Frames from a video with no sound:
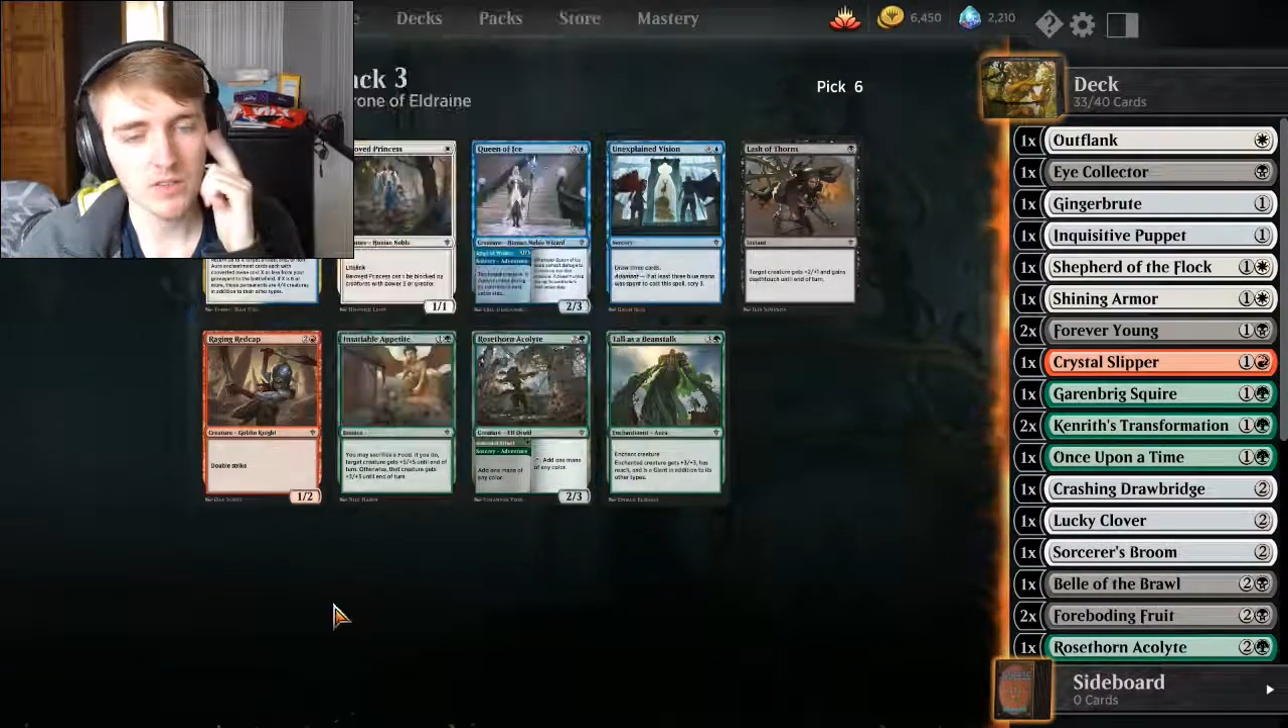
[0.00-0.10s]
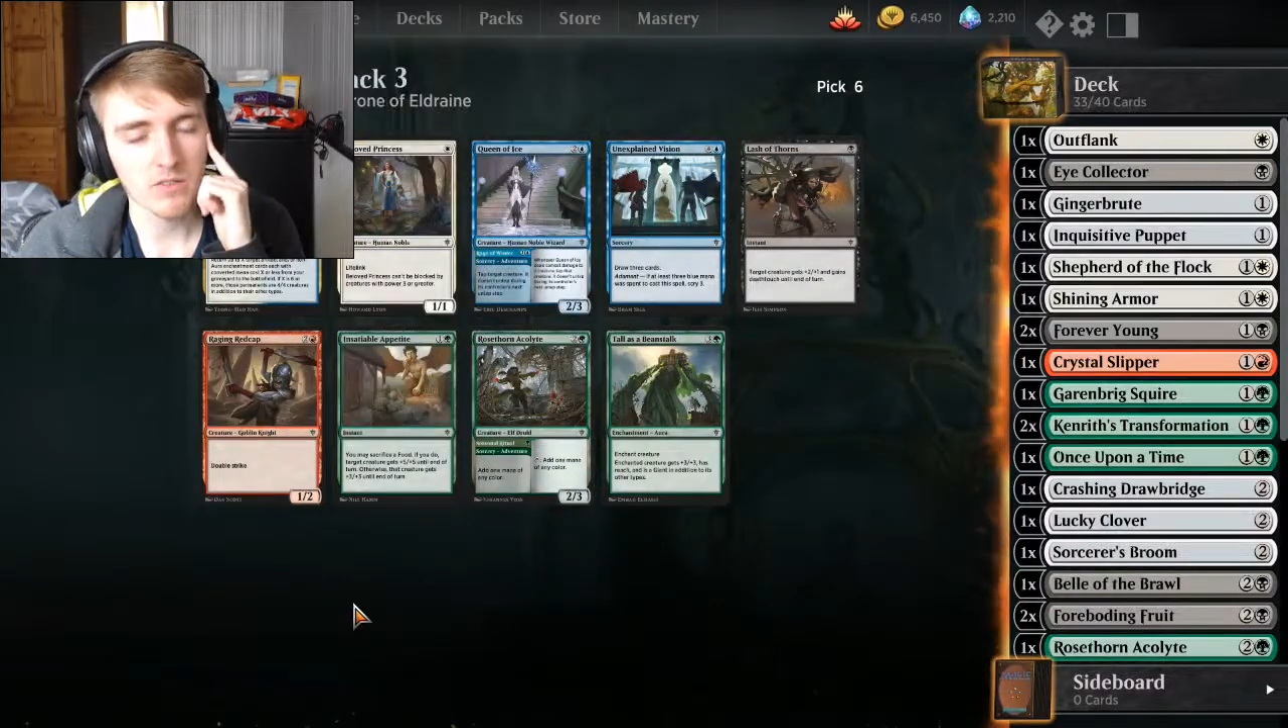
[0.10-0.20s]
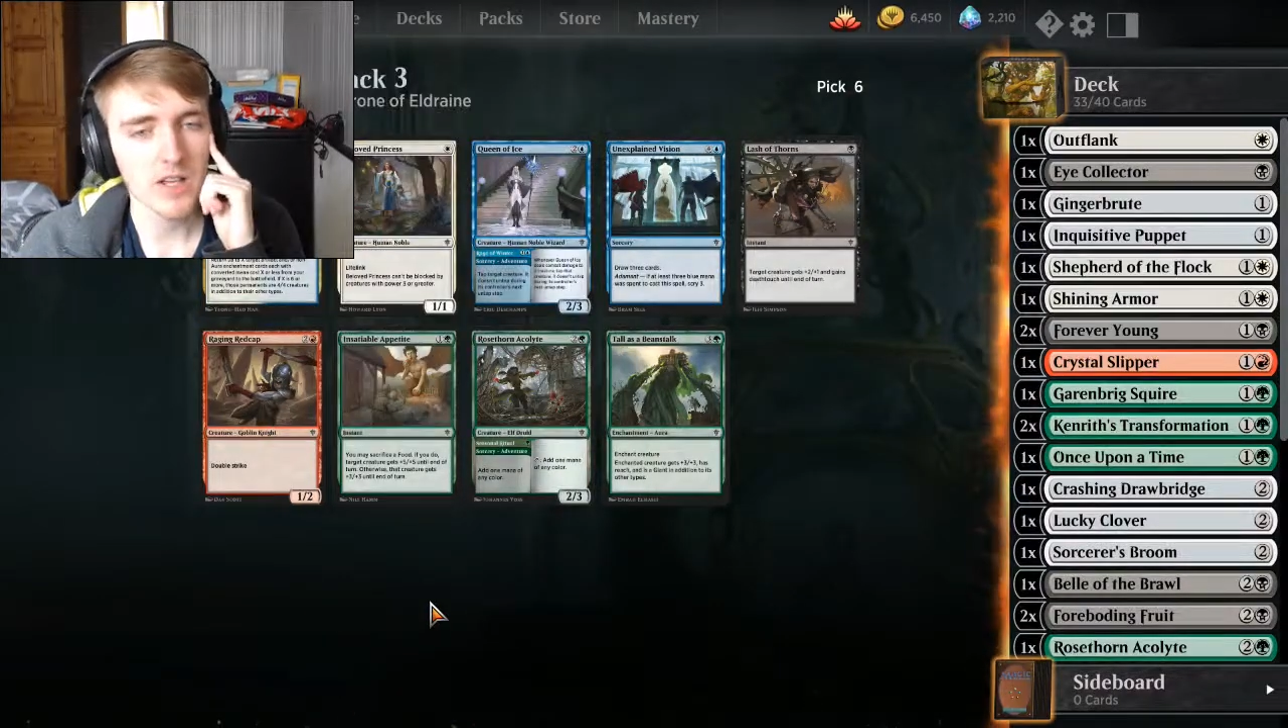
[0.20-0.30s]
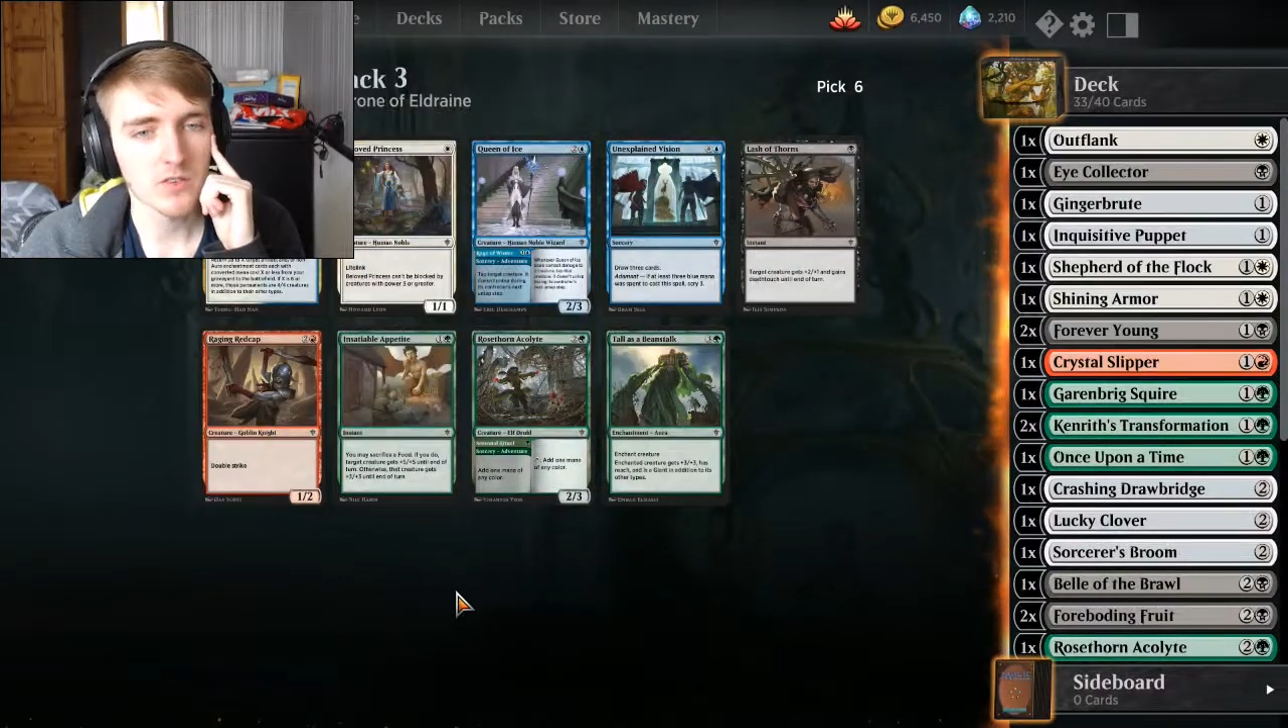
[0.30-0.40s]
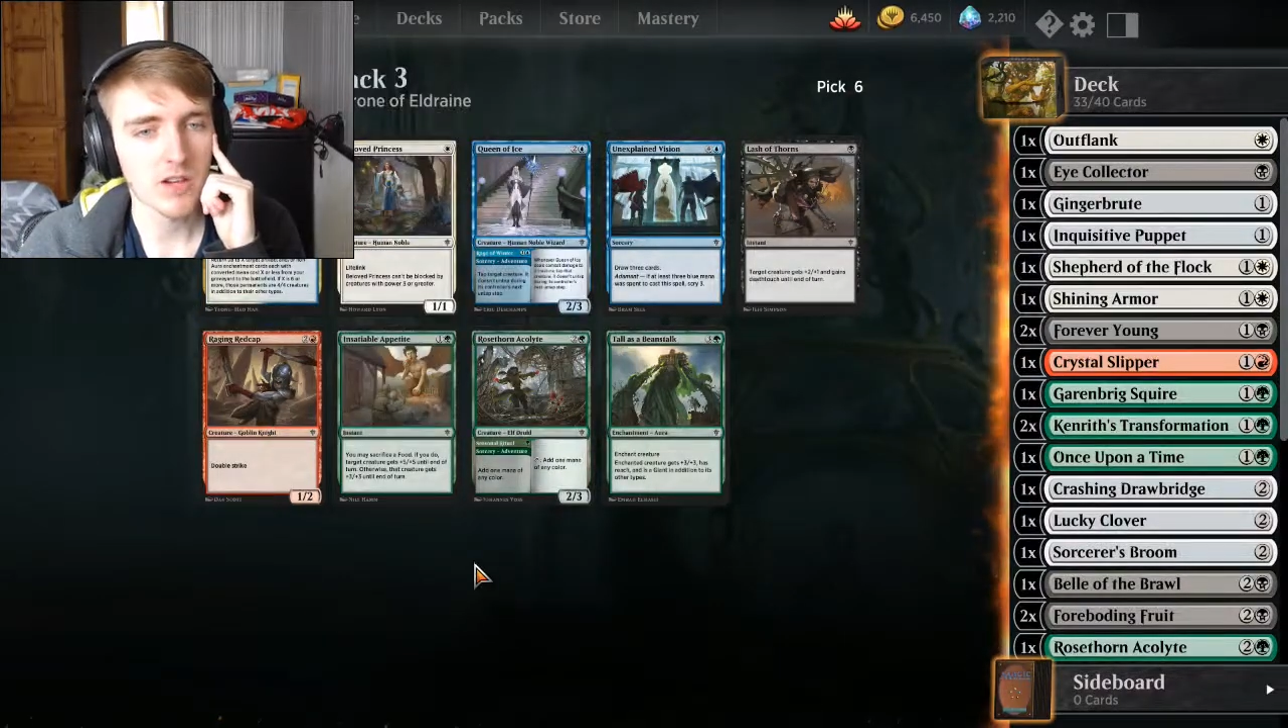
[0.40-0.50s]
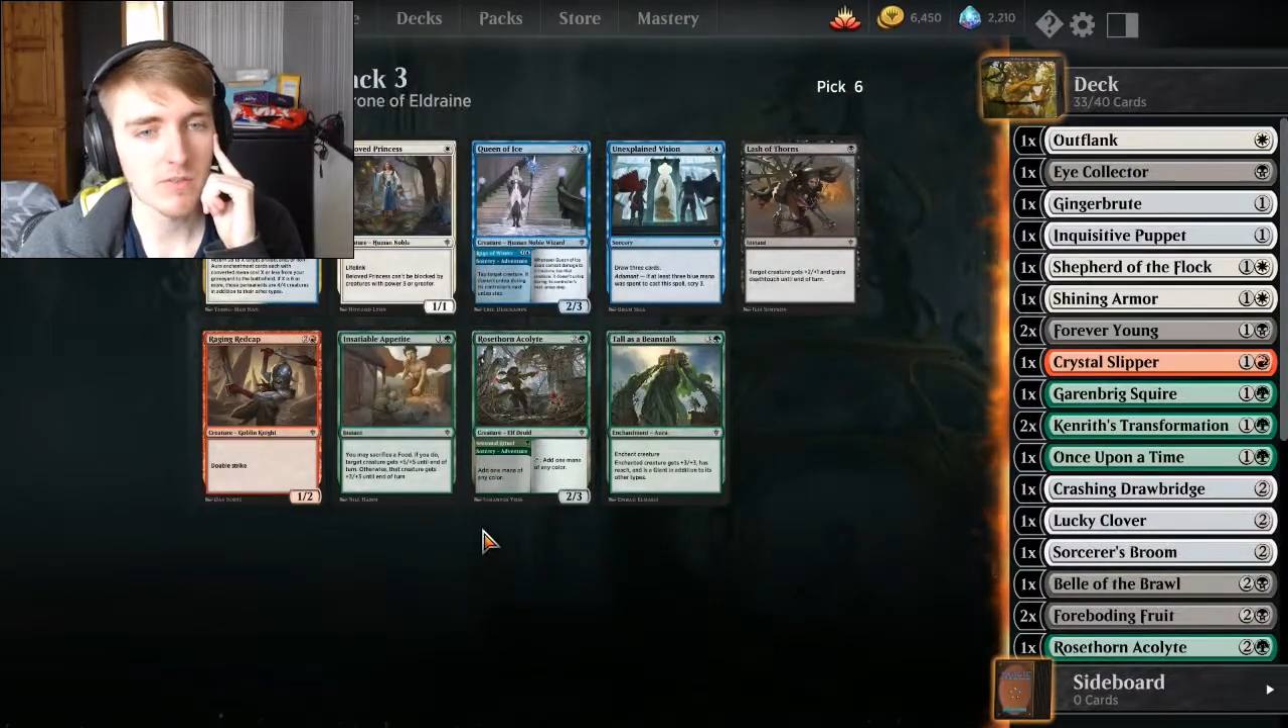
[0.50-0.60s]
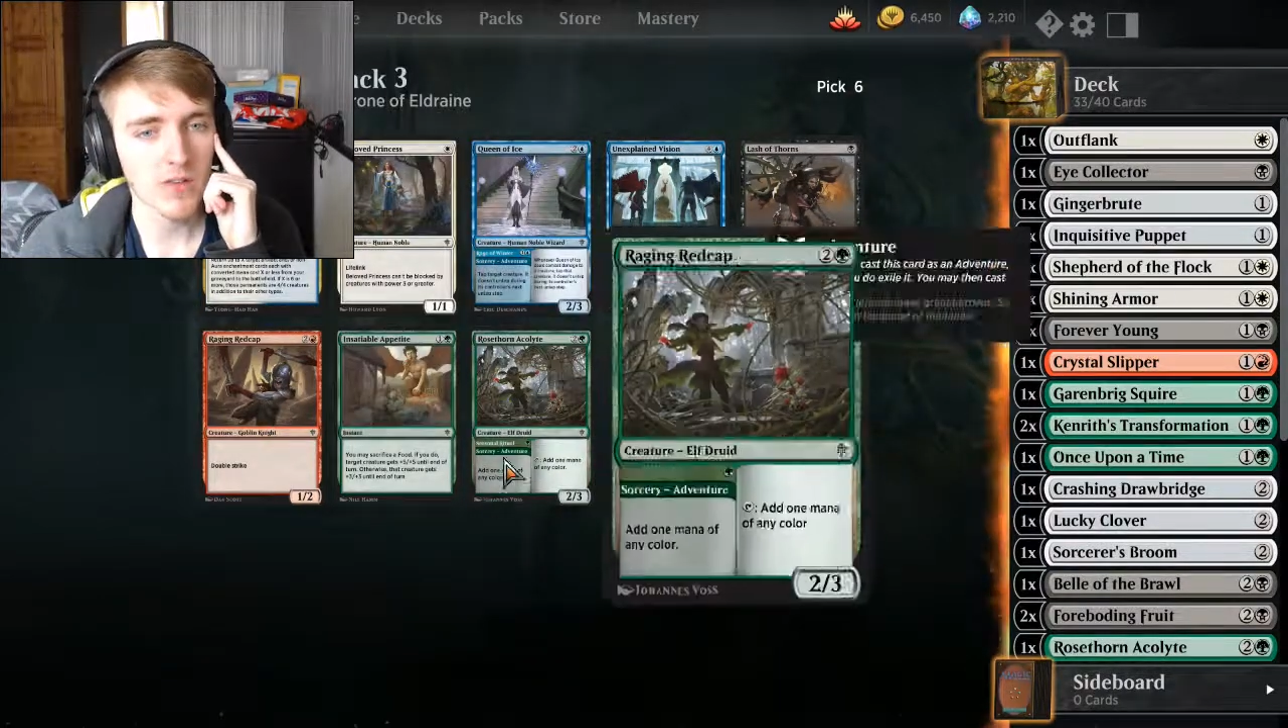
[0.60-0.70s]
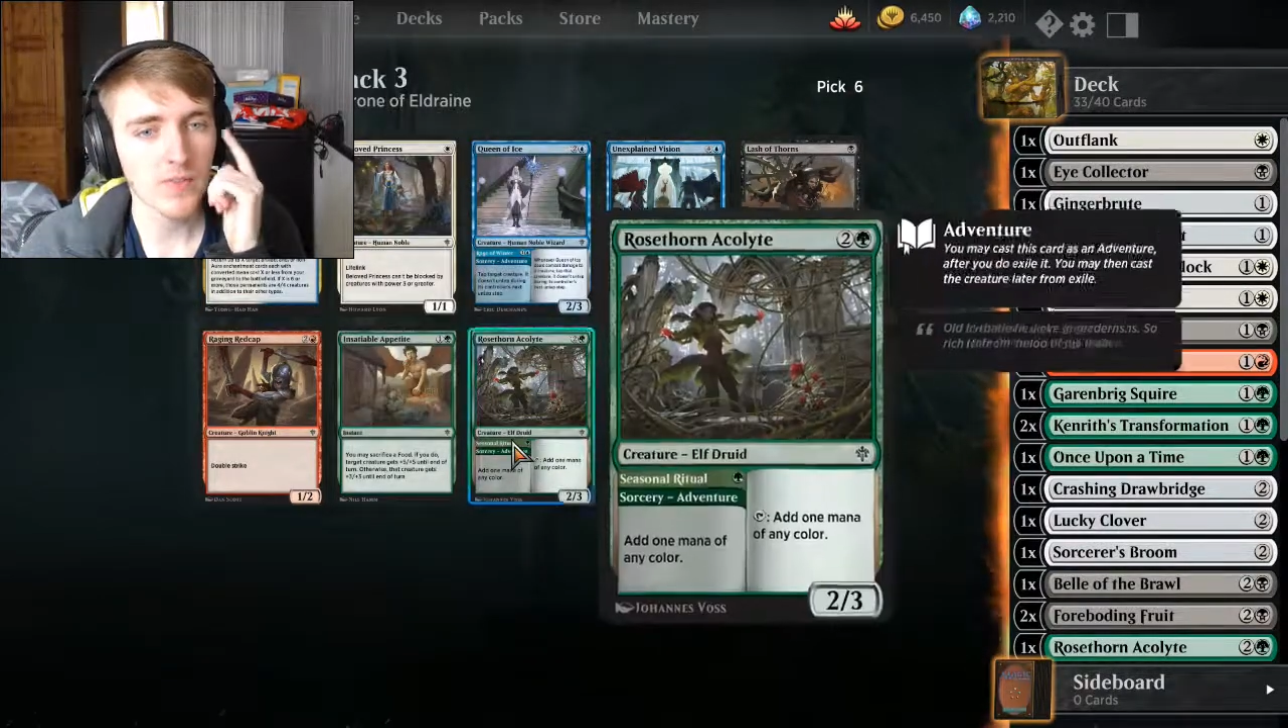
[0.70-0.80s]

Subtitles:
rare draft.